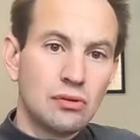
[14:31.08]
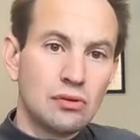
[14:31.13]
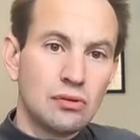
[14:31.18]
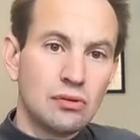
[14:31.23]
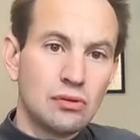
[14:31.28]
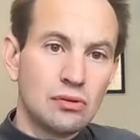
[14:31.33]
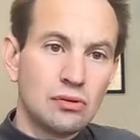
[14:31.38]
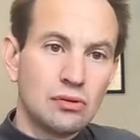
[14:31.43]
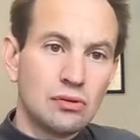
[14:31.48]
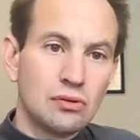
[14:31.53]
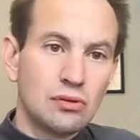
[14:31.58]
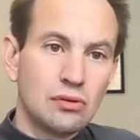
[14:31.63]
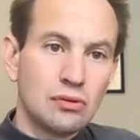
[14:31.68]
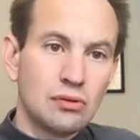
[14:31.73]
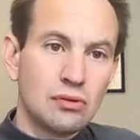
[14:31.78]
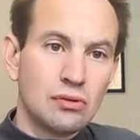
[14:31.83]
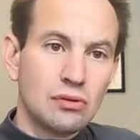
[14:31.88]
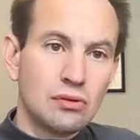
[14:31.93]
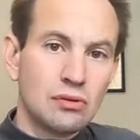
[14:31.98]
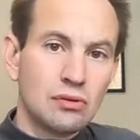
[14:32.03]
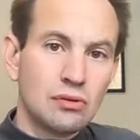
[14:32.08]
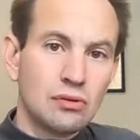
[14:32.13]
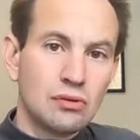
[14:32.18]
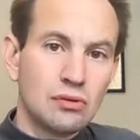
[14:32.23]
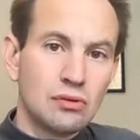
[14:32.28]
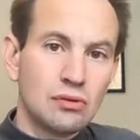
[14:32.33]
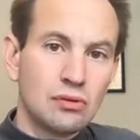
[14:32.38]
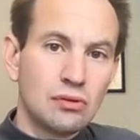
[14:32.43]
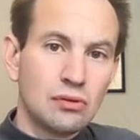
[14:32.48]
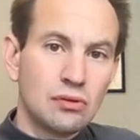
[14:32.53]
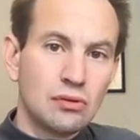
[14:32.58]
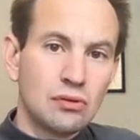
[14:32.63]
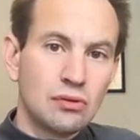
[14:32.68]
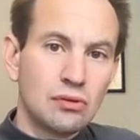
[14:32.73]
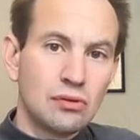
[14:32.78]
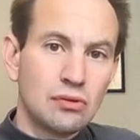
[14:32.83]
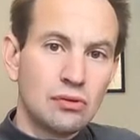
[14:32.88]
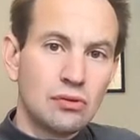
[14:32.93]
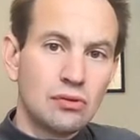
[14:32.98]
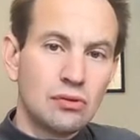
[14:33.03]

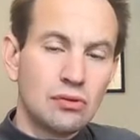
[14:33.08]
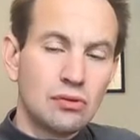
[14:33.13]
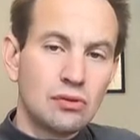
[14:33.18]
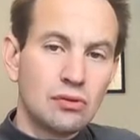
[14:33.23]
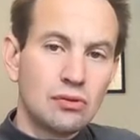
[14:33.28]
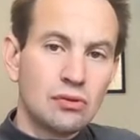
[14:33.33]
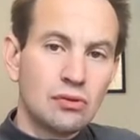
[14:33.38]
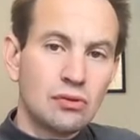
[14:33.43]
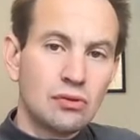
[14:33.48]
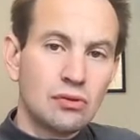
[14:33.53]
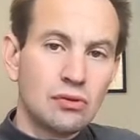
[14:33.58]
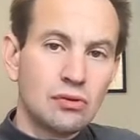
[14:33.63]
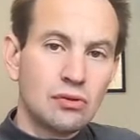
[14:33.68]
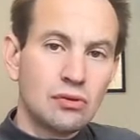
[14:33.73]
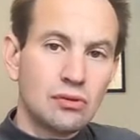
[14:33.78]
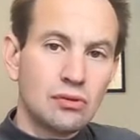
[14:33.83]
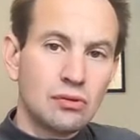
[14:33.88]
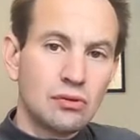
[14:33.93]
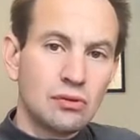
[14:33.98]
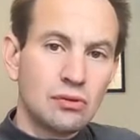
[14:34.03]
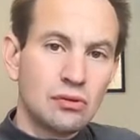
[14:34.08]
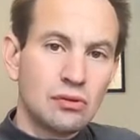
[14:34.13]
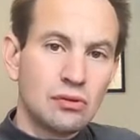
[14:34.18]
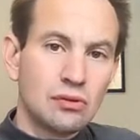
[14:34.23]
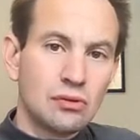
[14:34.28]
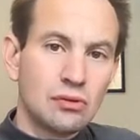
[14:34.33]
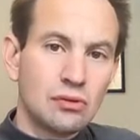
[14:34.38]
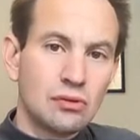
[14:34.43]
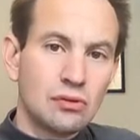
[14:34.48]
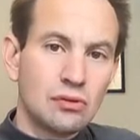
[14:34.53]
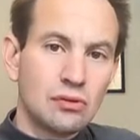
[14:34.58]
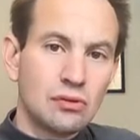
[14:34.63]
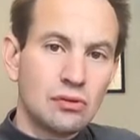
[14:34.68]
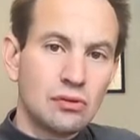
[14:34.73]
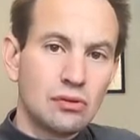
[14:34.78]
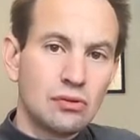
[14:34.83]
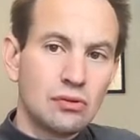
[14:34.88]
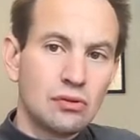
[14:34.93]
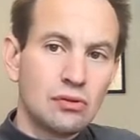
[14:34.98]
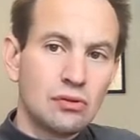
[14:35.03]

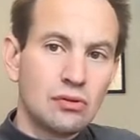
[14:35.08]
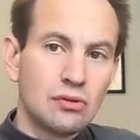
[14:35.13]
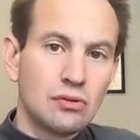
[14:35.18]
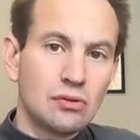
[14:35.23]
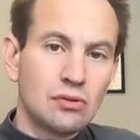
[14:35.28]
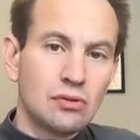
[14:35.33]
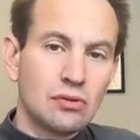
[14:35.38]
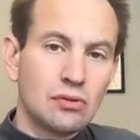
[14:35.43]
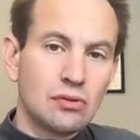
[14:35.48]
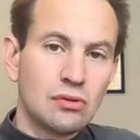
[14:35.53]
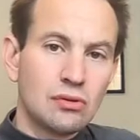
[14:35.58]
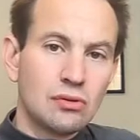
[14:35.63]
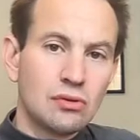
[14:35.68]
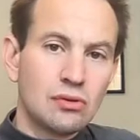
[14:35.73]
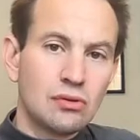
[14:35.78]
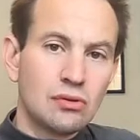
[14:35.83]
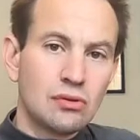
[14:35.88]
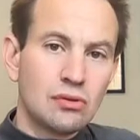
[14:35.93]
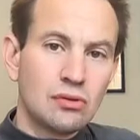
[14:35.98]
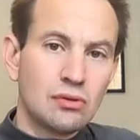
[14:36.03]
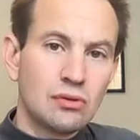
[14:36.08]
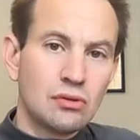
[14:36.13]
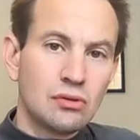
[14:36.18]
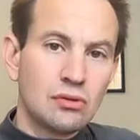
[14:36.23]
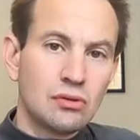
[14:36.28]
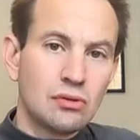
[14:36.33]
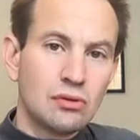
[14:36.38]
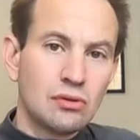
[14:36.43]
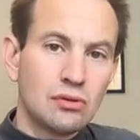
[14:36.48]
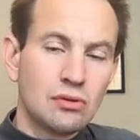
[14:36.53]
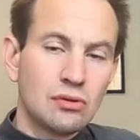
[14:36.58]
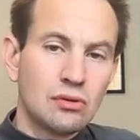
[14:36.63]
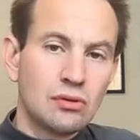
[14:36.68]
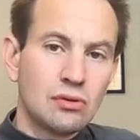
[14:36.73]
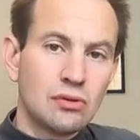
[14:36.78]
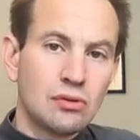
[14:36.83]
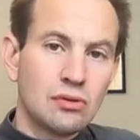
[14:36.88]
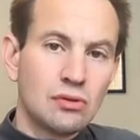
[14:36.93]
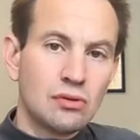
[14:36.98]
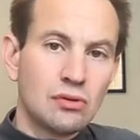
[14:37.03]

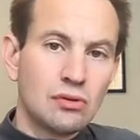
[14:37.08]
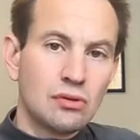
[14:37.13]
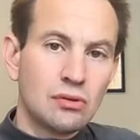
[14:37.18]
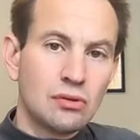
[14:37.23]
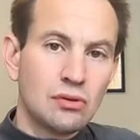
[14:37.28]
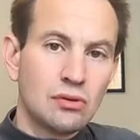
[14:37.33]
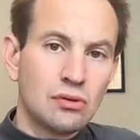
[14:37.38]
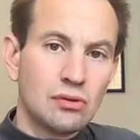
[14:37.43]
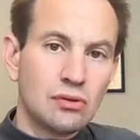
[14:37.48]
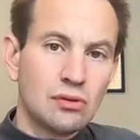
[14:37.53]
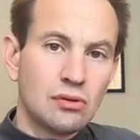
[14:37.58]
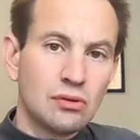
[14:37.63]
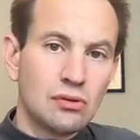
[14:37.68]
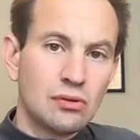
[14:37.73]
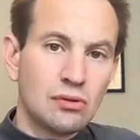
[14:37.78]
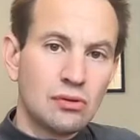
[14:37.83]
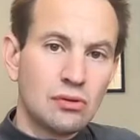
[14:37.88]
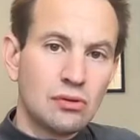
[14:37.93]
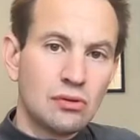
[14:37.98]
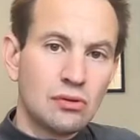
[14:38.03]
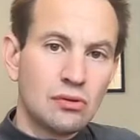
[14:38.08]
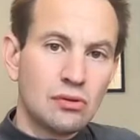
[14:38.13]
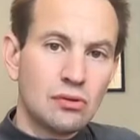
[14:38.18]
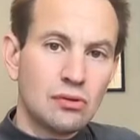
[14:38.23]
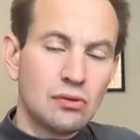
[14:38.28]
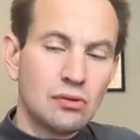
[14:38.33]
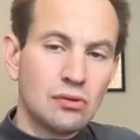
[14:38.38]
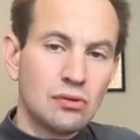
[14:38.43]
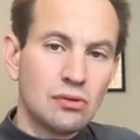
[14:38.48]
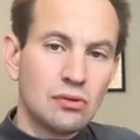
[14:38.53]
(silent)